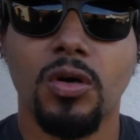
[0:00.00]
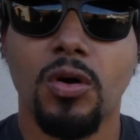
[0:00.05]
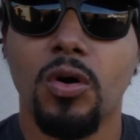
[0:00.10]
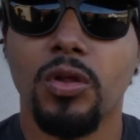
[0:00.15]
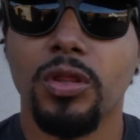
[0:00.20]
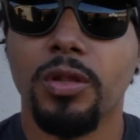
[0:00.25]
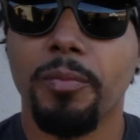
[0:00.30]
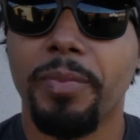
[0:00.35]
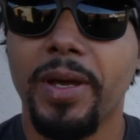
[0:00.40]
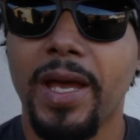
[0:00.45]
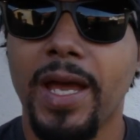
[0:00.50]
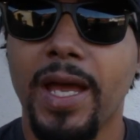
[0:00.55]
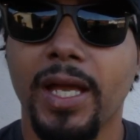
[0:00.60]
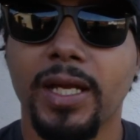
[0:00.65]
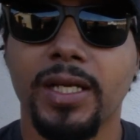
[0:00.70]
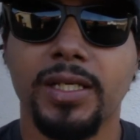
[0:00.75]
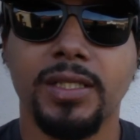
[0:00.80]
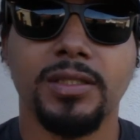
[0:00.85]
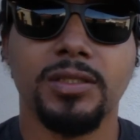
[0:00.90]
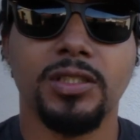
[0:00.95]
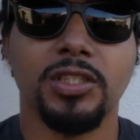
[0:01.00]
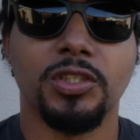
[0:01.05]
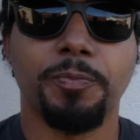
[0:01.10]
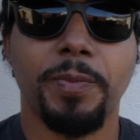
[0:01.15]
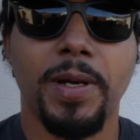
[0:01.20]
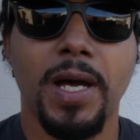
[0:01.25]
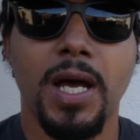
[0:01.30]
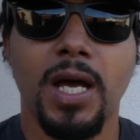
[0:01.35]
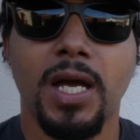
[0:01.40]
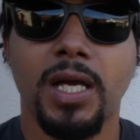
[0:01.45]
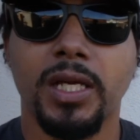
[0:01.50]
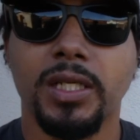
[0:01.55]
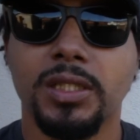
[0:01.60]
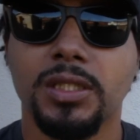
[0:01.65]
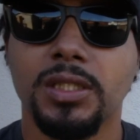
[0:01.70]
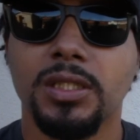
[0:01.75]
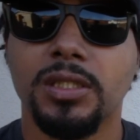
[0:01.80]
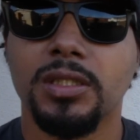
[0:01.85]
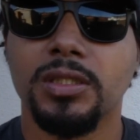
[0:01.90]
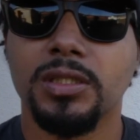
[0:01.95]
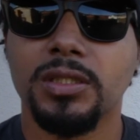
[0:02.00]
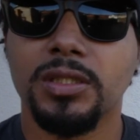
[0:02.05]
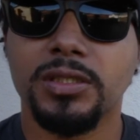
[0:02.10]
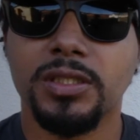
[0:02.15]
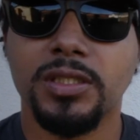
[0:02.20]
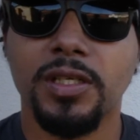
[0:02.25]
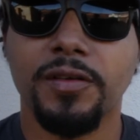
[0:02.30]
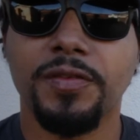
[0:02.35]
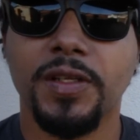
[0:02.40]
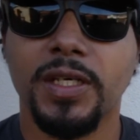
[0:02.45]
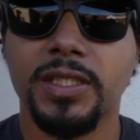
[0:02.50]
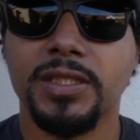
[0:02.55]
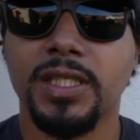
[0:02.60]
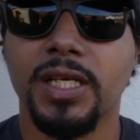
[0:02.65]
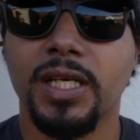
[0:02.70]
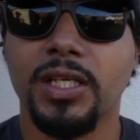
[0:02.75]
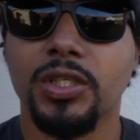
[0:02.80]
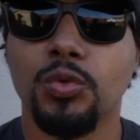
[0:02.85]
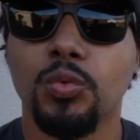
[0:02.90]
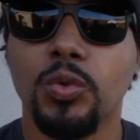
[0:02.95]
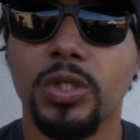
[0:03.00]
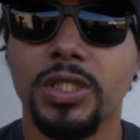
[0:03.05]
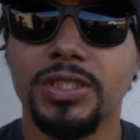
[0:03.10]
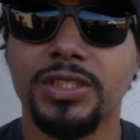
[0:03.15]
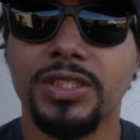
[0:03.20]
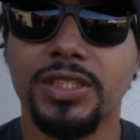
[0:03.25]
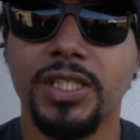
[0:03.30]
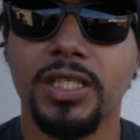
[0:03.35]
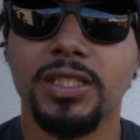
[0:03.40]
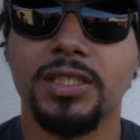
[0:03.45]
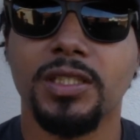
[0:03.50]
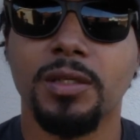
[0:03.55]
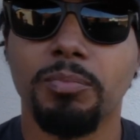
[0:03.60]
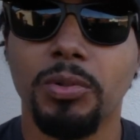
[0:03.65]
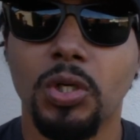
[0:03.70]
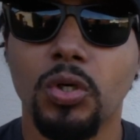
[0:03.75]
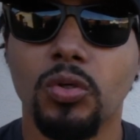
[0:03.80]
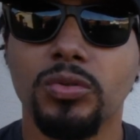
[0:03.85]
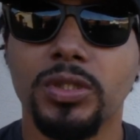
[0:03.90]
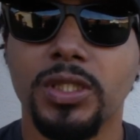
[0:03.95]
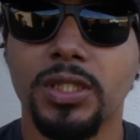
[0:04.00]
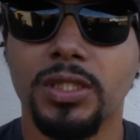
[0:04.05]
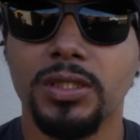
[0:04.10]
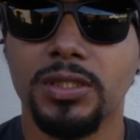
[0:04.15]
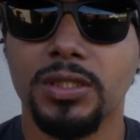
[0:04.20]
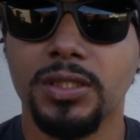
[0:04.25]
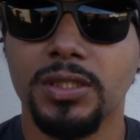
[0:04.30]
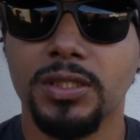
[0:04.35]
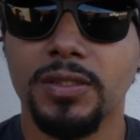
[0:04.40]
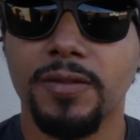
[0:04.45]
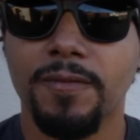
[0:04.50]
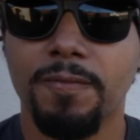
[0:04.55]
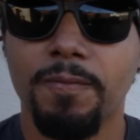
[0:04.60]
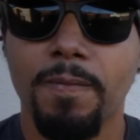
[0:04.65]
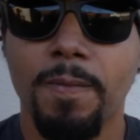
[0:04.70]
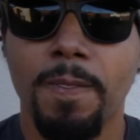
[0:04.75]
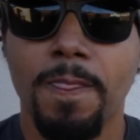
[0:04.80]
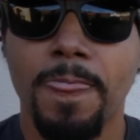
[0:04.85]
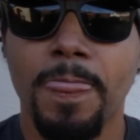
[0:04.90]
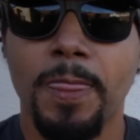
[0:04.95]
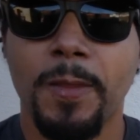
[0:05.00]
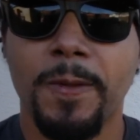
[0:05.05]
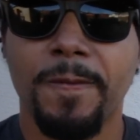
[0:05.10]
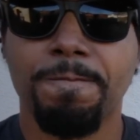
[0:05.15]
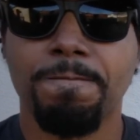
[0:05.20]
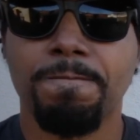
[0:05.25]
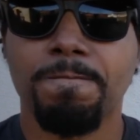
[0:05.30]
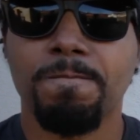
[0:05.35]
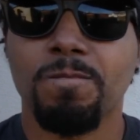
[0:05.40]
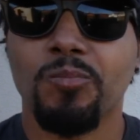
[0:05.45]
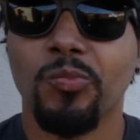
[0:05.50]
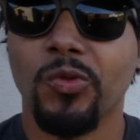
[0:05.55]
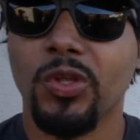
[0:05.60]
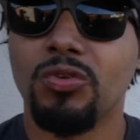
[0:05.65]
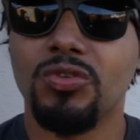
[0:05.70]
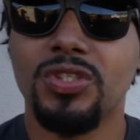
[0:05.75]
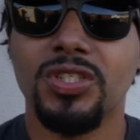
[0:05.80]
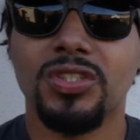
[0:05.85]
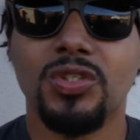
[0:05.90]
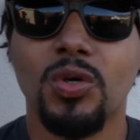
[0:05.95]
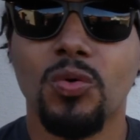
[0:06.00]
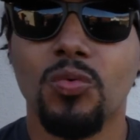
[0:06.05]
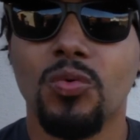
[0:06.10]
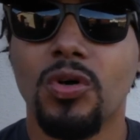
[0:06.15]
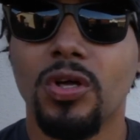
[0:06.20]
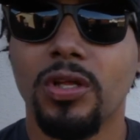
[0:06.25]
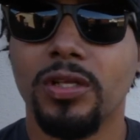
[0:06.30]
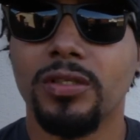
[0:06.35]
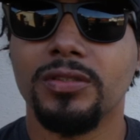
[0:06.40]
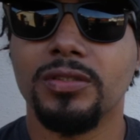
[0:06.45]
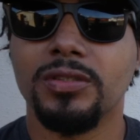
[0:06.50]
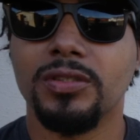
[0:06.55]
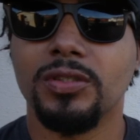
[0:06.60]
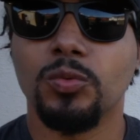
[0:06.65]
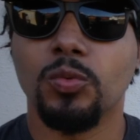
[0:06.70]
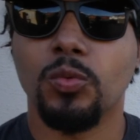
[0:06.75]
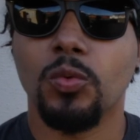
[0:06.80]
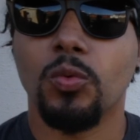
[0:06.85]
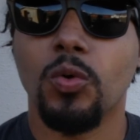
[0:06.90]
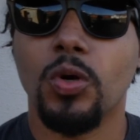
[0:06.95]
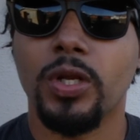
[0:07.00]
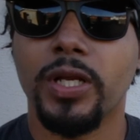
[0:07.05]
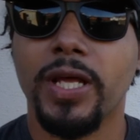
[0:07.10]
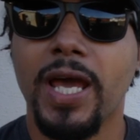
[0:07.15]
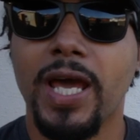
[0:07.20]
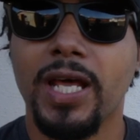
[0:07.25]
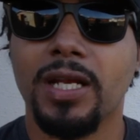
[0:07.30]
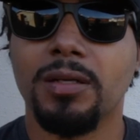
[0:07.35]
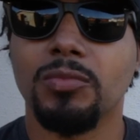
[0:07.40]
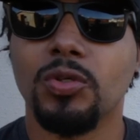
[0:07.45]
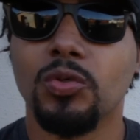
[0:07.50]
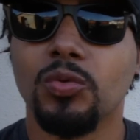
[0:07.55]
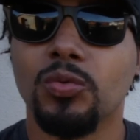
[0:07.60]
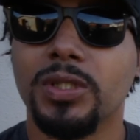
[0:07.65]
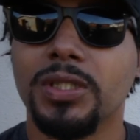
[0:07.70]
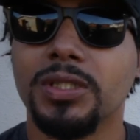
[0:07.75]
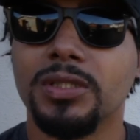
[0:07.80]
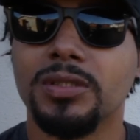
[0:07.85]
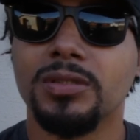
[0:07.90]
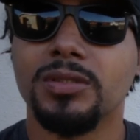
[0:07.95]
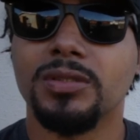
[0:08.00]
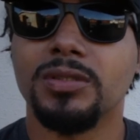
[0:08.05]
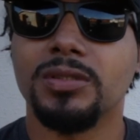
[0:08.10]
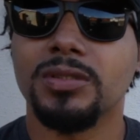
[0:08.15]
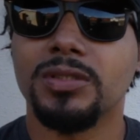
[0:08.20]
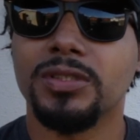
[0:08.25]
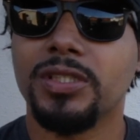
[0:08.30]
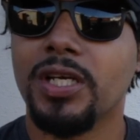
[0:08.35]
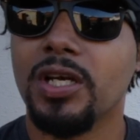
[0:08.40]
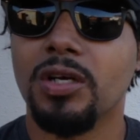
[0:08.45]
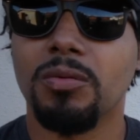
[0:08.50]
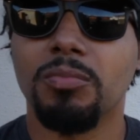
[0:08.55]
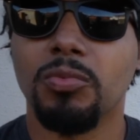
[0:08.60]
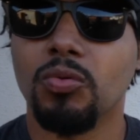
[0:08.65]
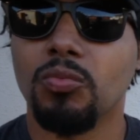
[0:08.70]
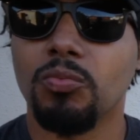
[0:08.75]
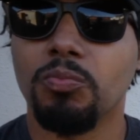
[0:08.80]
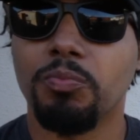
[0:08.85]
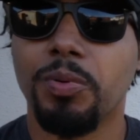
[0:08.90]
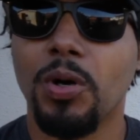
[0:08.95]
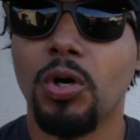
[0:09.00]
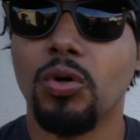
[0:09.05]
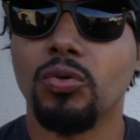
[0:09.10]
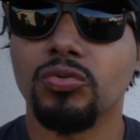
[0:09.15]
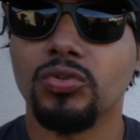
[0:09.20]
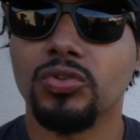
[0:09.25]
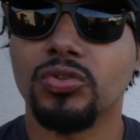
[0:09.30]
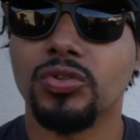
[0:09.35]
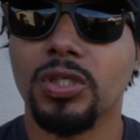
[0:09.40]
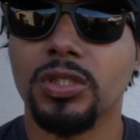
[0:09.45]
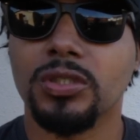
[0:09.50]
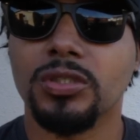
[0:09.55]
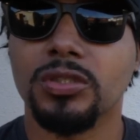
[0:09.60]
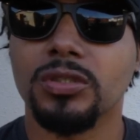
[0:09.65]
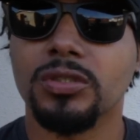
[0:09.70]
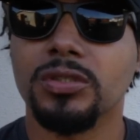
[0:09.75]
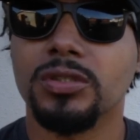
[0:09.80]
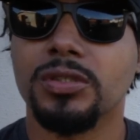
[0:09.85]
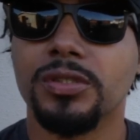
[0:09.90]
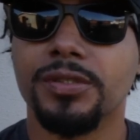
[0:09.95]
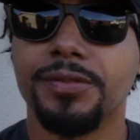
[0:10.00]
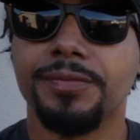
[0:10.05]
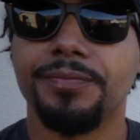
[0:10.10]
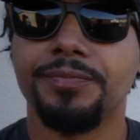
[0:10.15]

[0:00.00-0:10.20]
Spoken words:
on the back, the spine, stuff like that. You want to check the bone density. You just don't want, you want an animal with terrible bone structures.